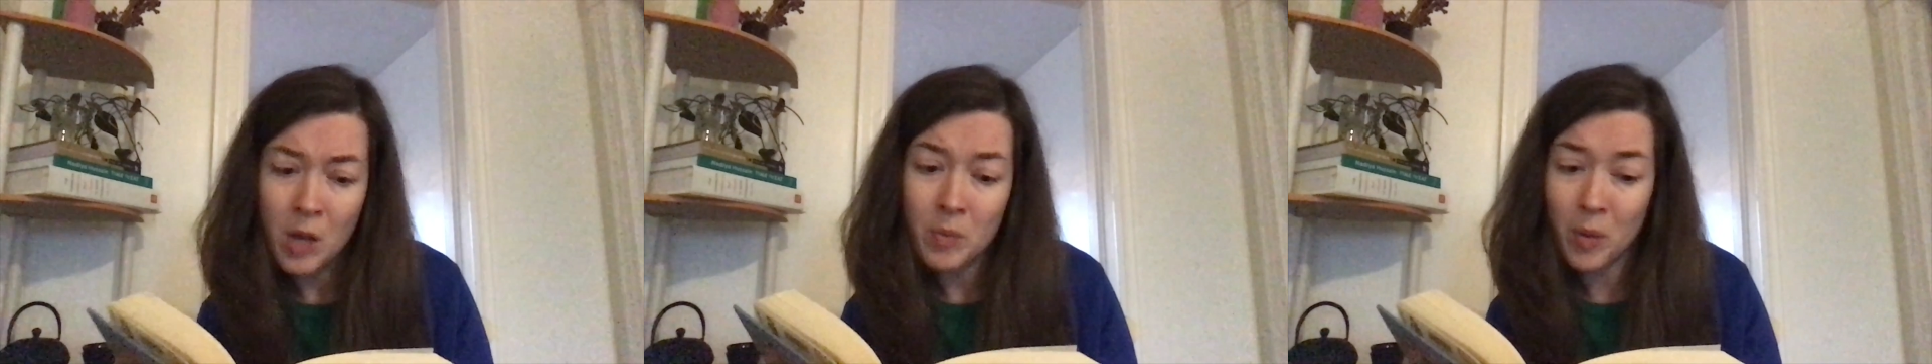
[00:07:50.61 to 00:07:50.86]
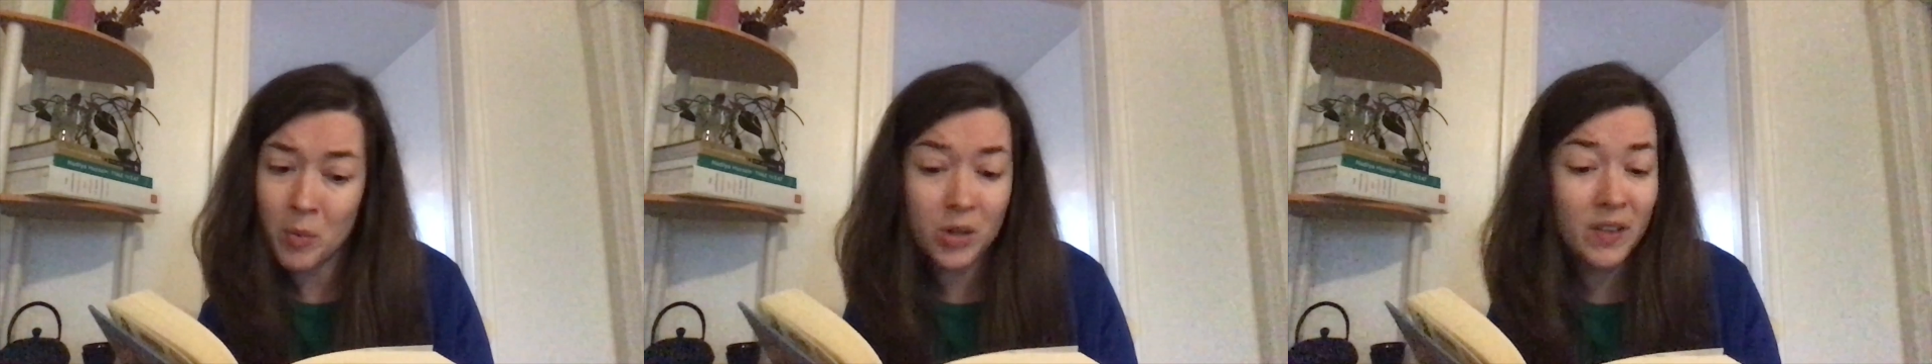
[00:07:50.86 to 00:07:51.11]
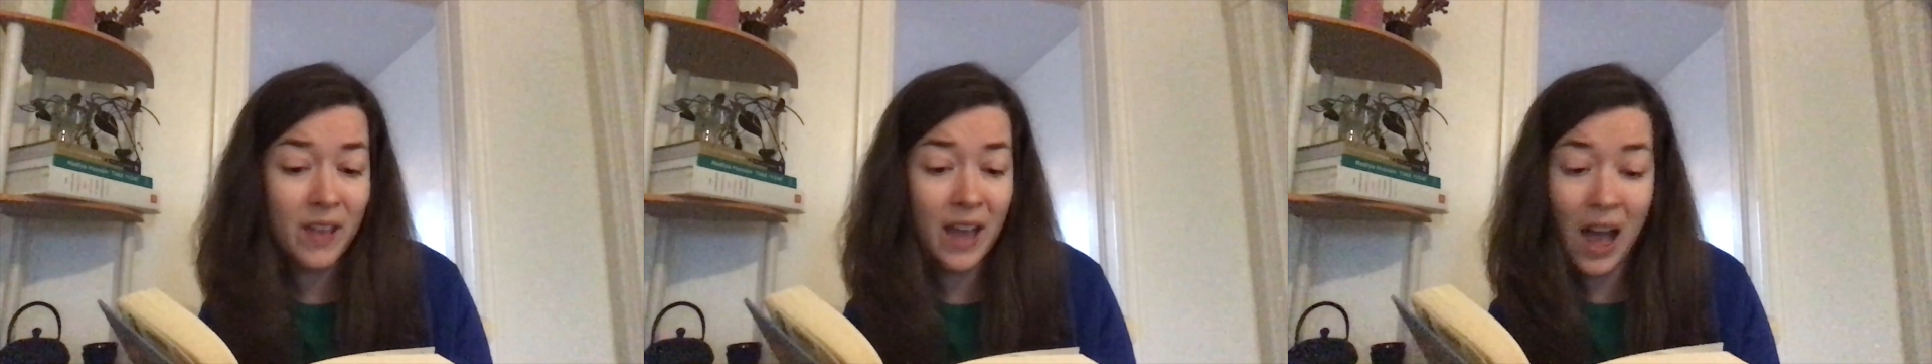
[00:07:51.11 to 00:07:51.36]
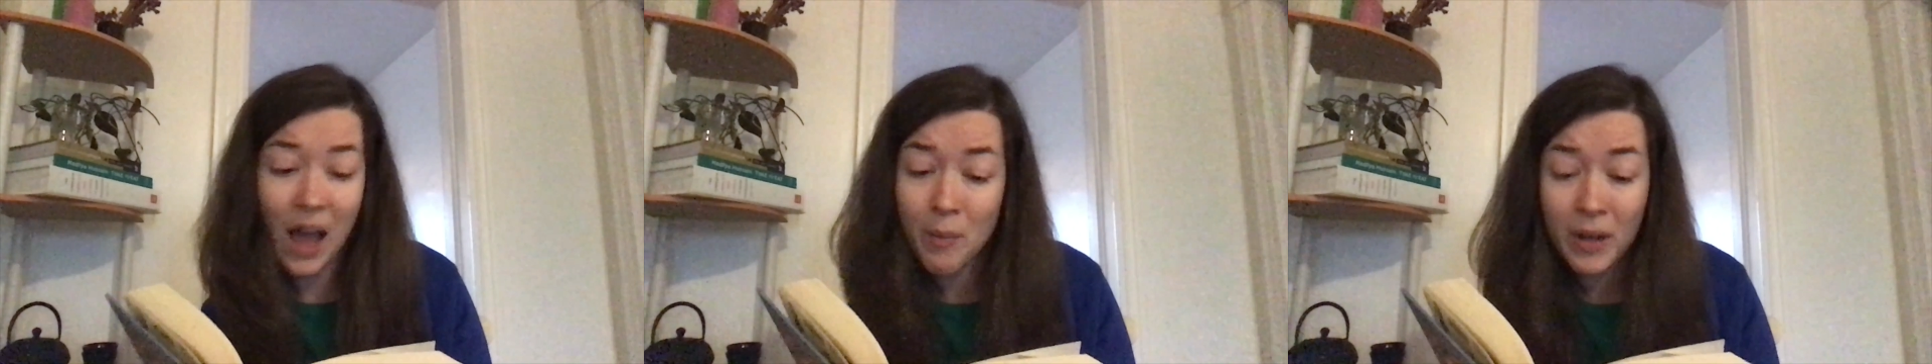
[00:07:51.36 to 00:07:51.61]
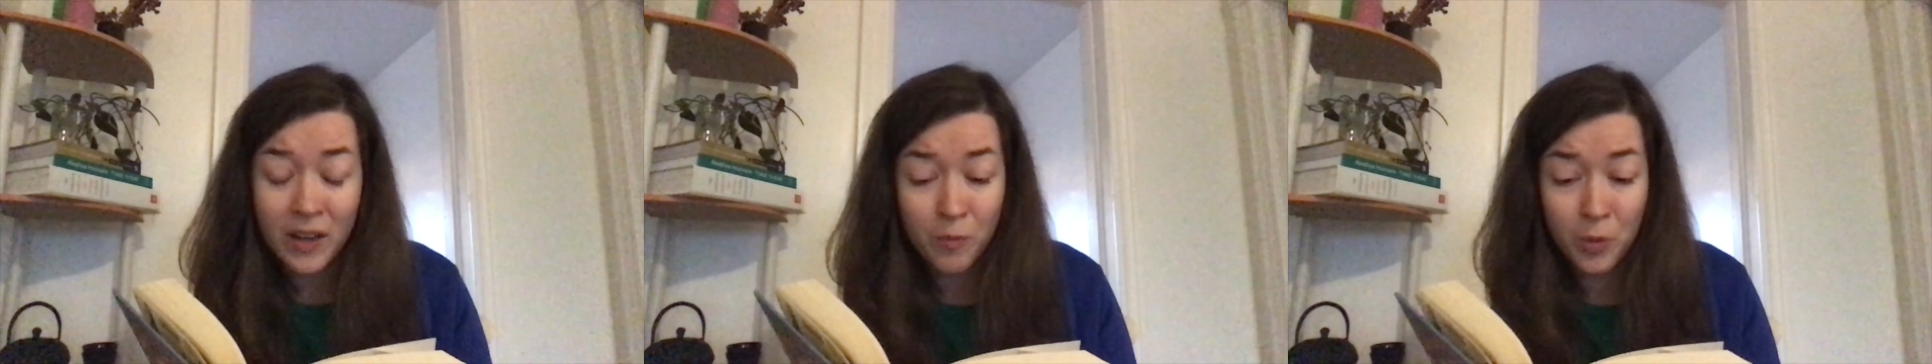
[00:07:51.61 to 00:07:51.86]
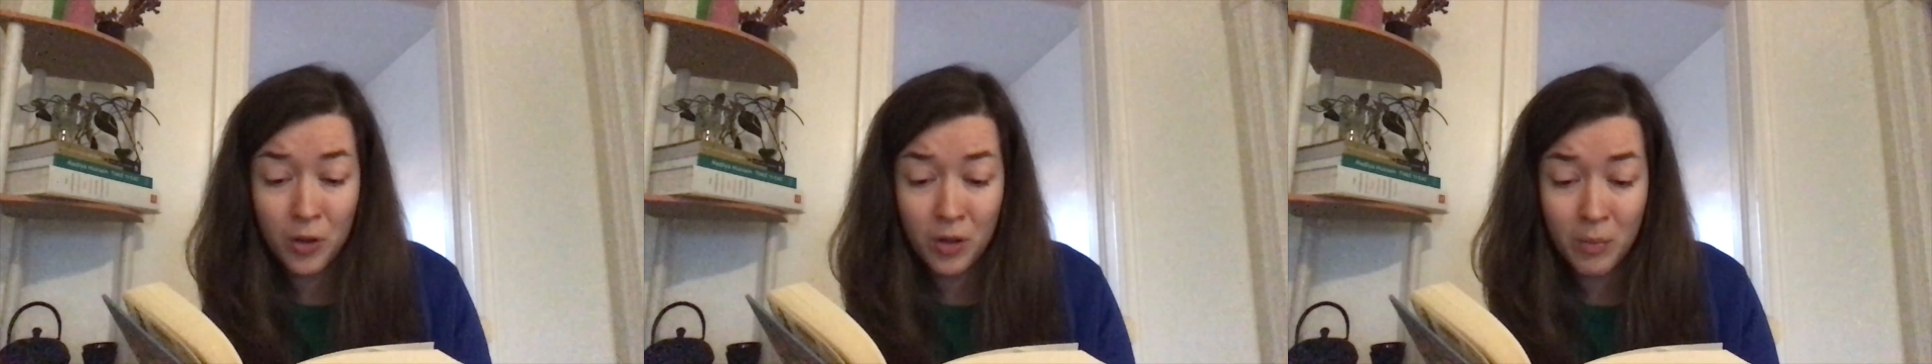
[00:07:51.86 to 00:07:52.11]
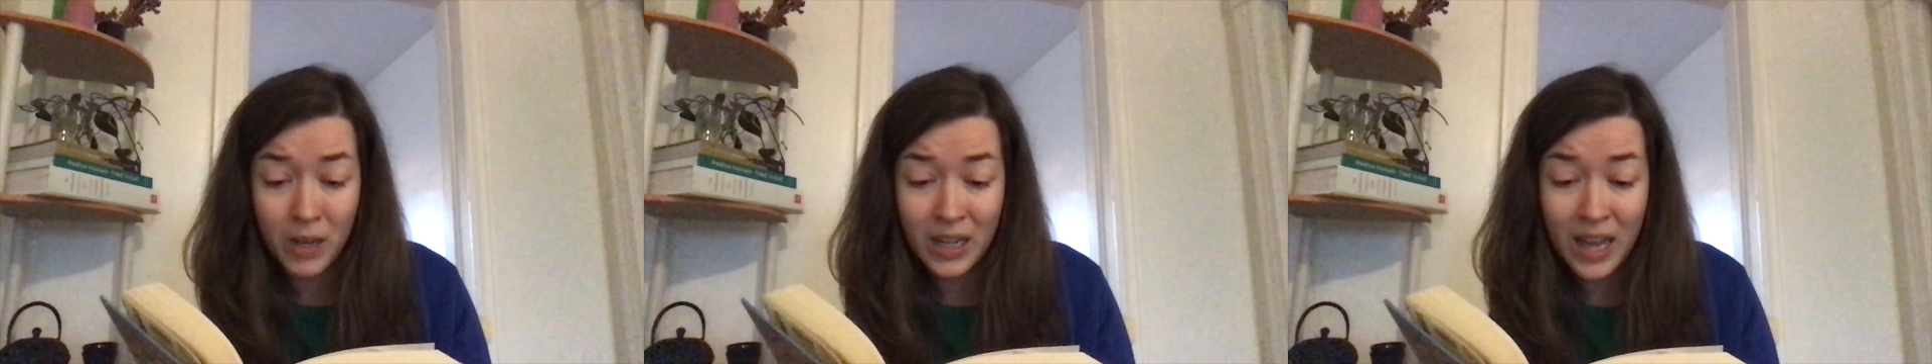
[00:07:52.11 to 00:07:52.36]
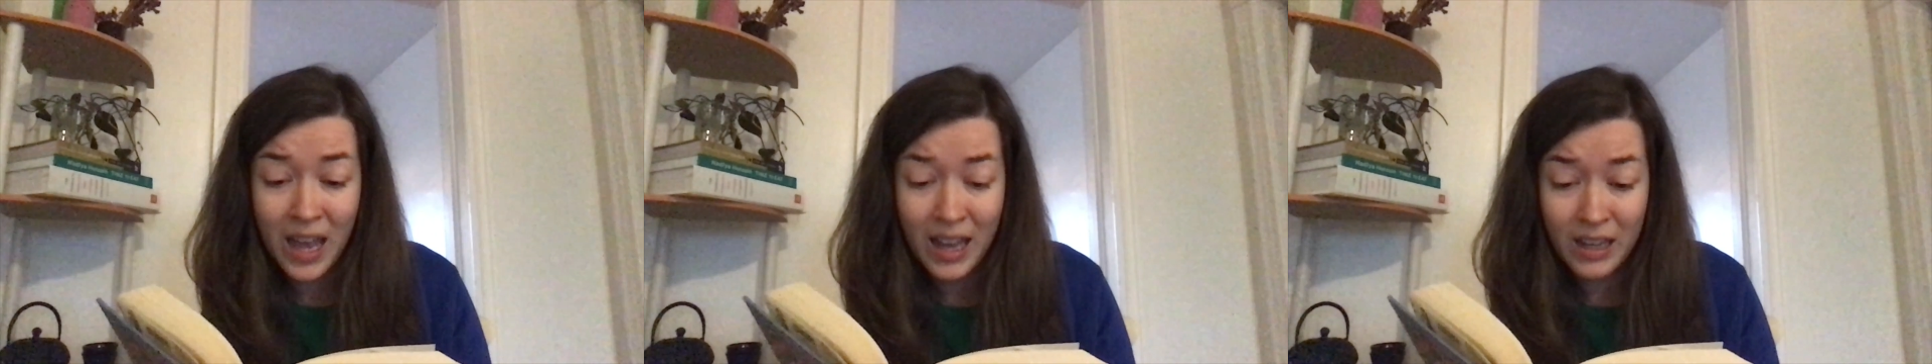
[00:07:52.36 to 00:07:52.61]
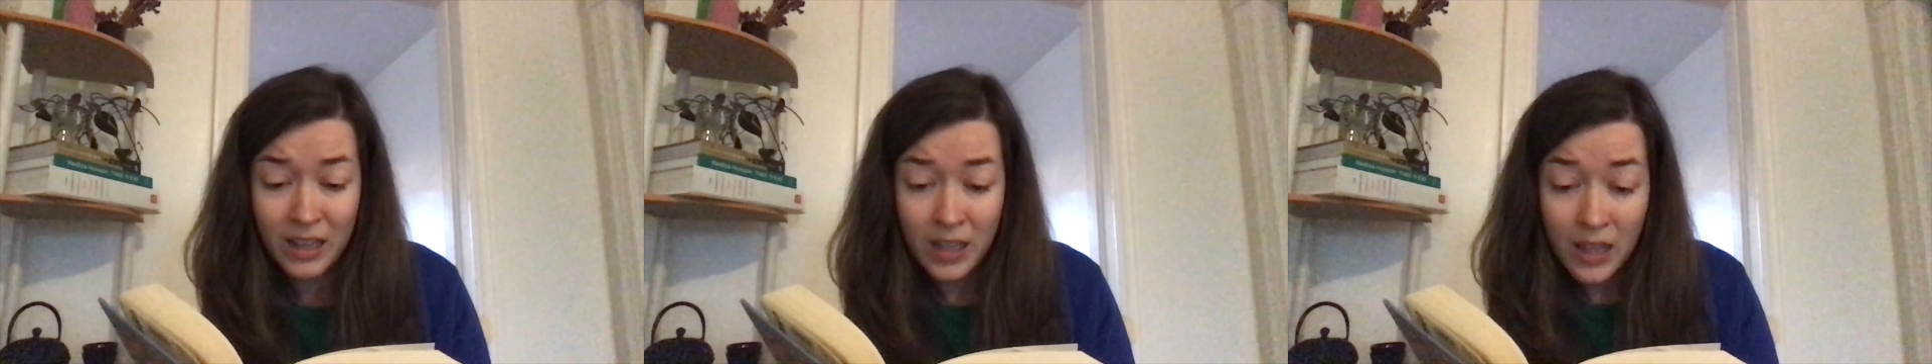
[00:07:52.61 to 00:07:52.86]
but Marilla, I might have broken my neck.